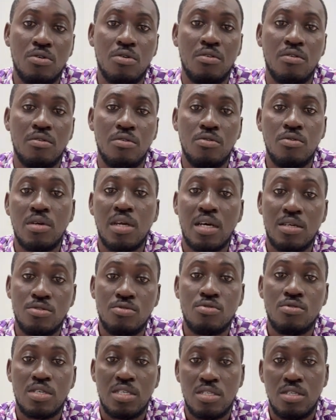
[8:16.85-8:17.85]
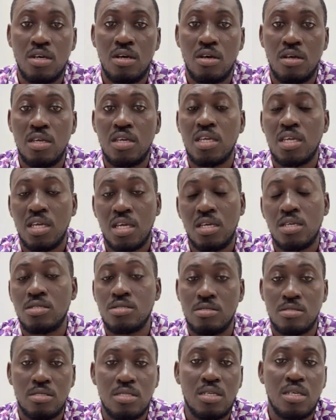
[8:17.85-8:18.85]
or you can do it there in
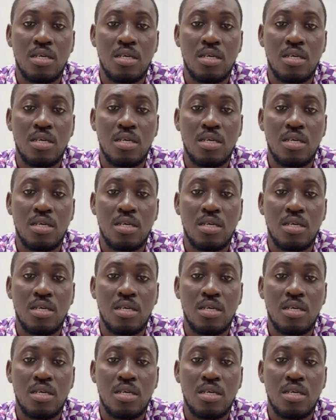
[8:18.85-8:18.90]
case